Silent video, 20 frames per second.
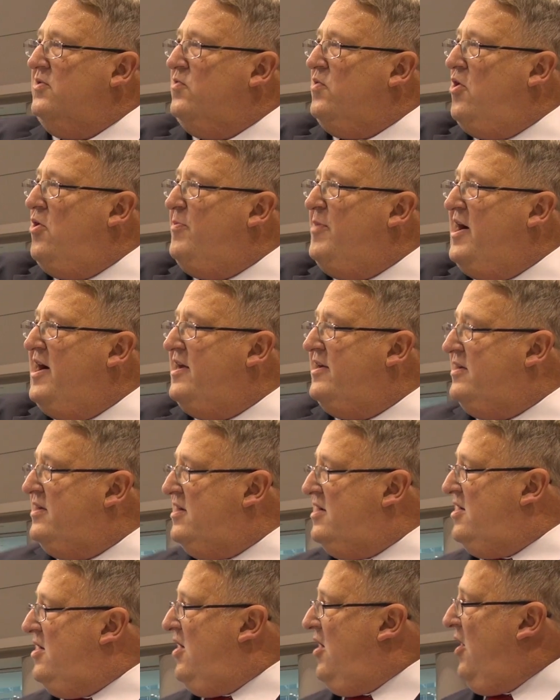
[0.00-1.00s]
the robot
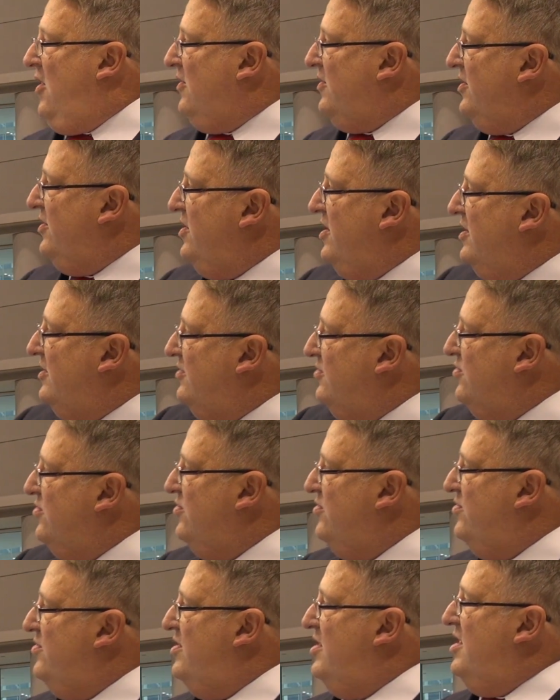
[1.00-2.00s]
all connect
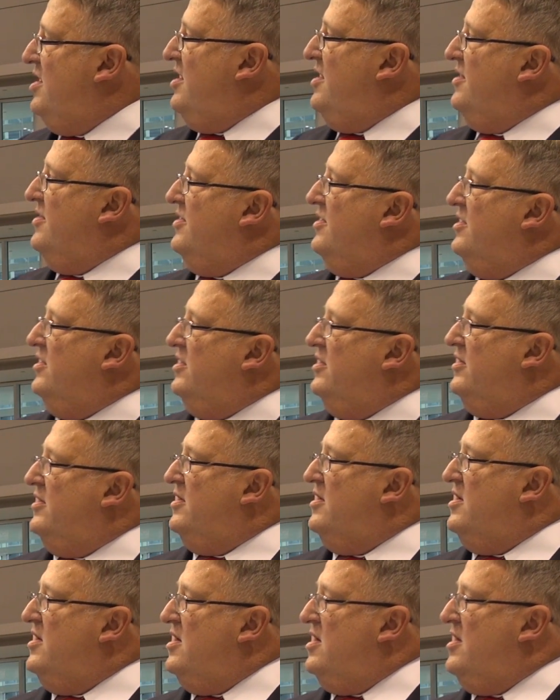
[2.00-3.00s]
through the,
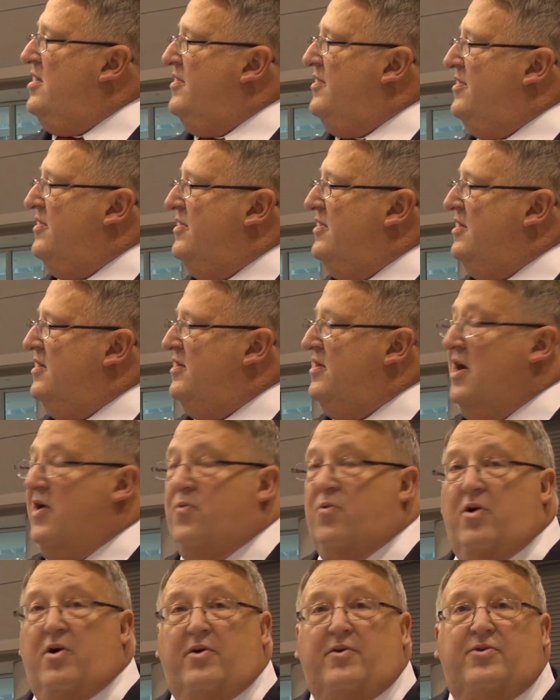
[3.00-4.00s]
the
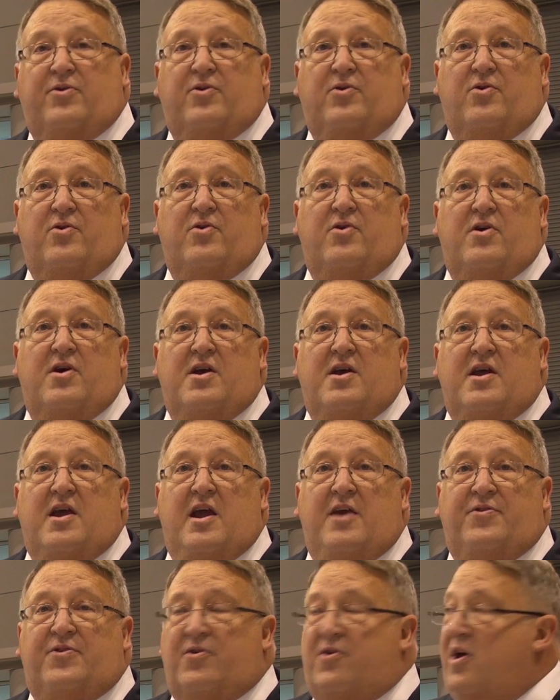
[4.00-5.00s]
network through
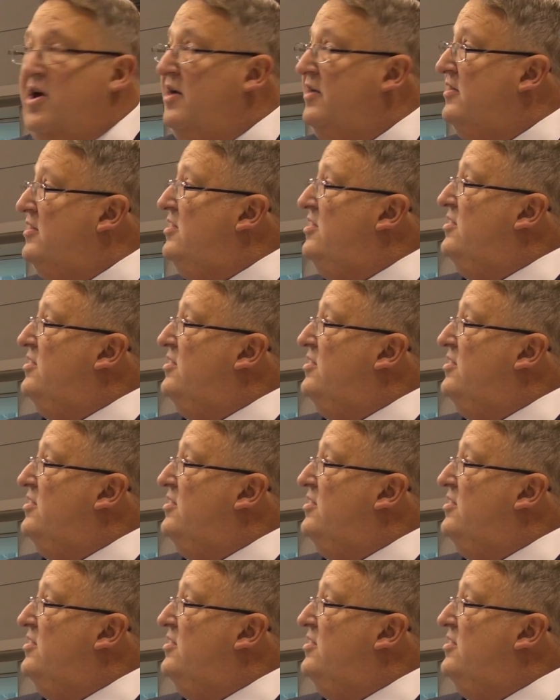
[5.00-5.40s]
Ethernet